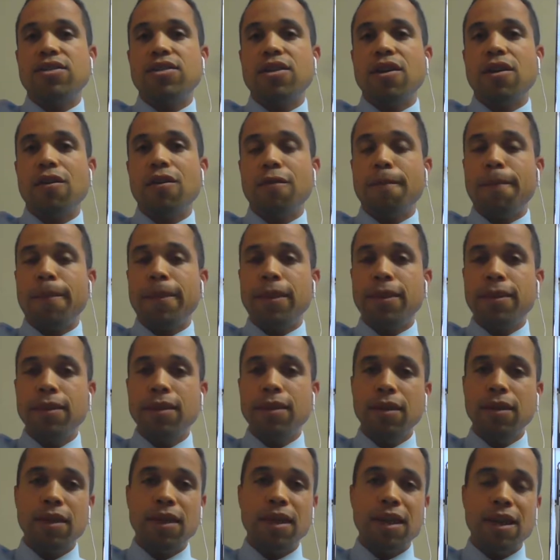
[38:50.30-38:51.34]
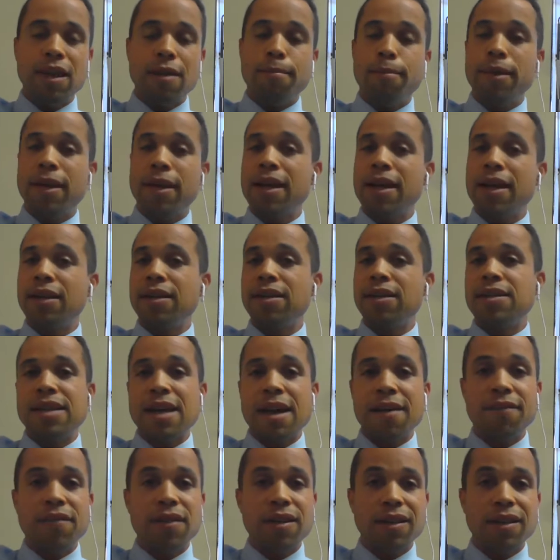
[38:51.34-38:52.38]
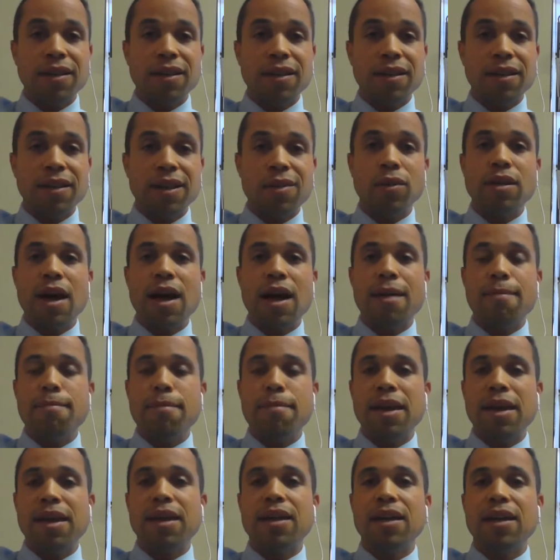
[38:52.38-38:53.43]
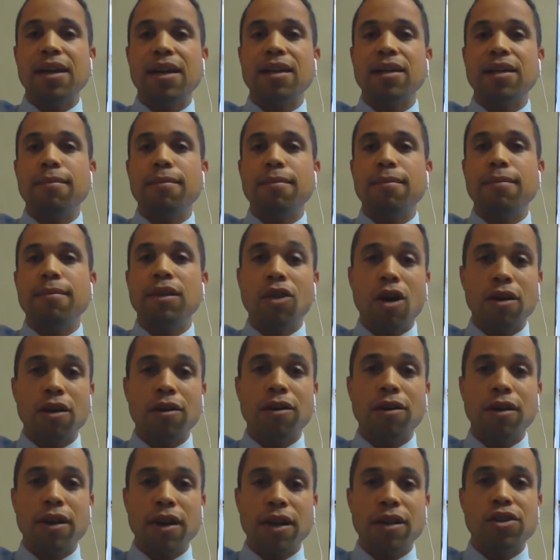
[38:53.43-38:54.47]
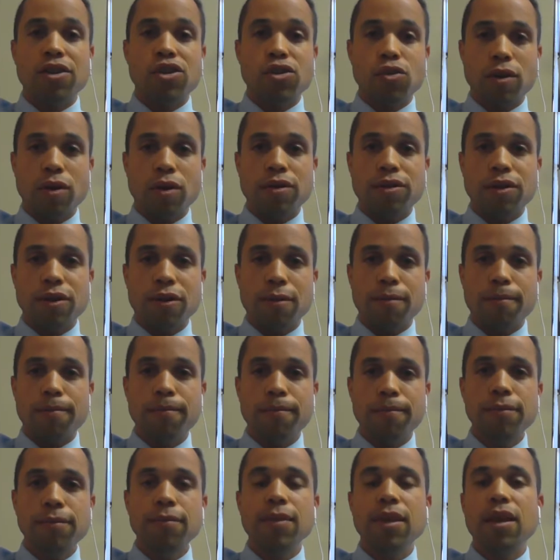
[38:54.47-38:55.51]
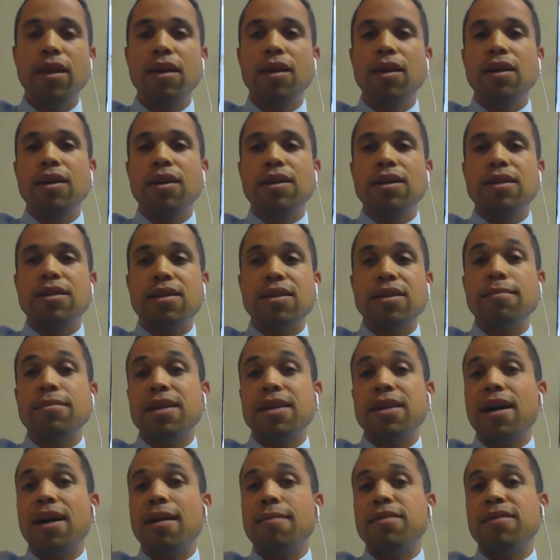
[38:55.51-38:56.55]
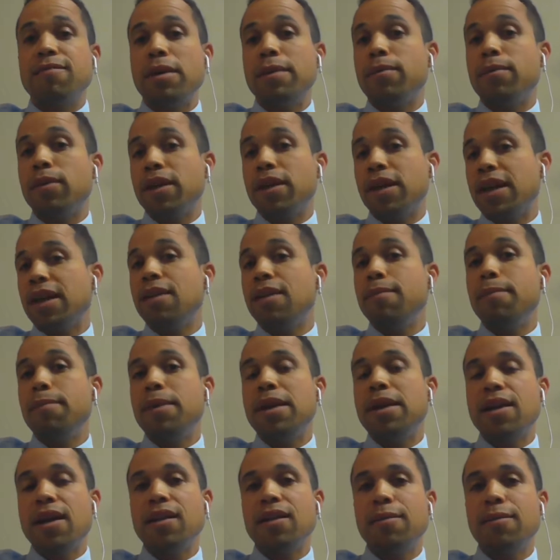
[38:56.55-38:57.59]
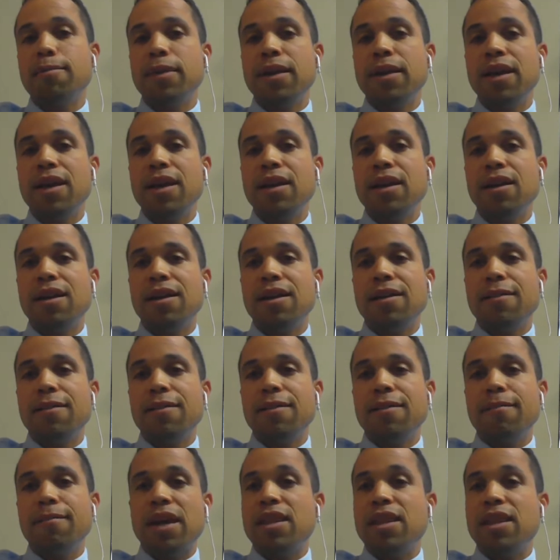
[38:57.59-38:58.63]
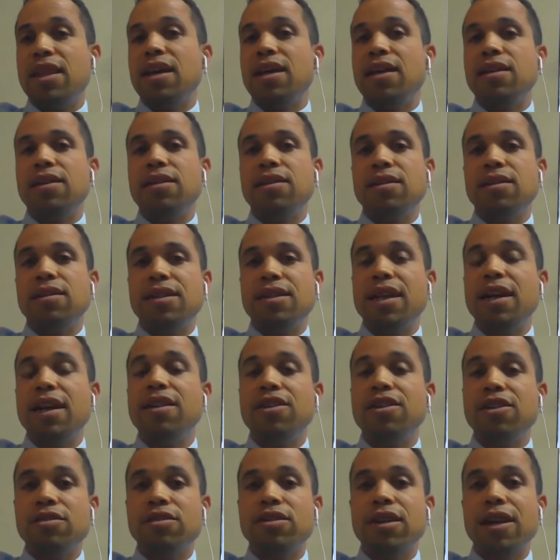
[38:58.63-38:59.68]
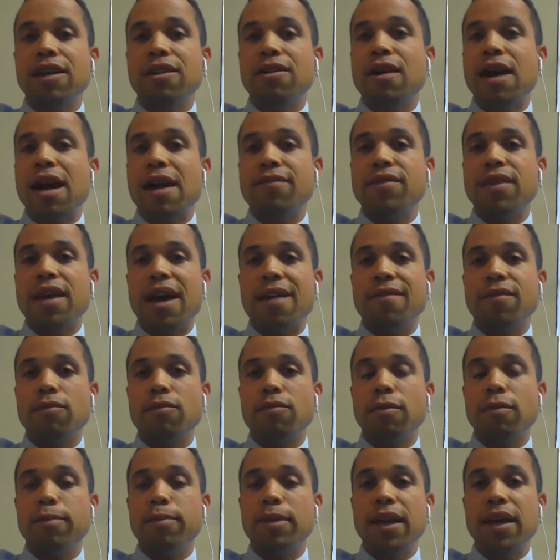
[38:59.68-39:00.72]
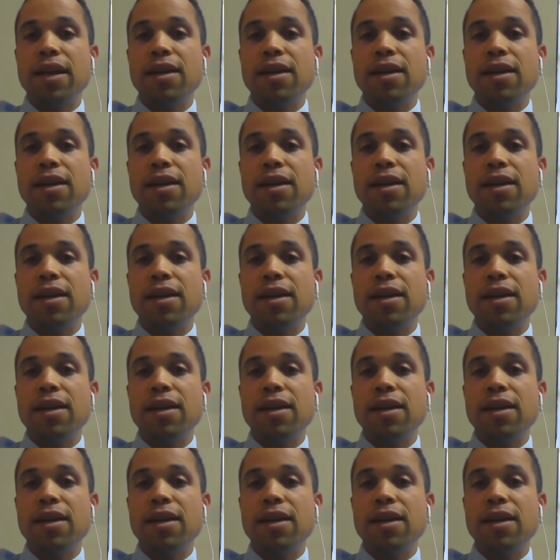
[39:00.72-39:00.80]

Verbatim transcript: And so the implant definitely will not make it longer in the short term. Sometimes if people get a penile implant and then ten years later have to have it